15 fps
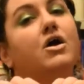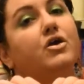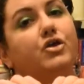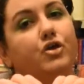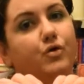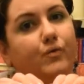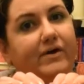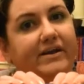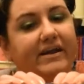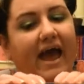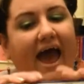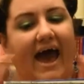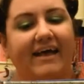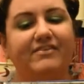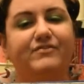you can
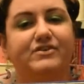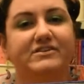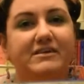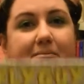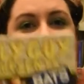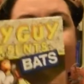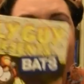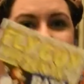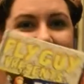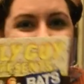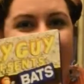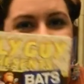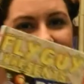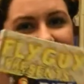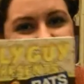ask for some
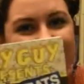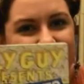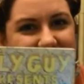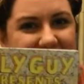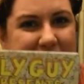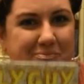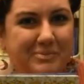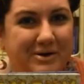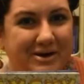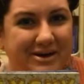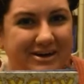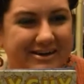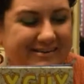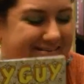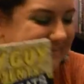nonfiction
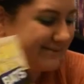books.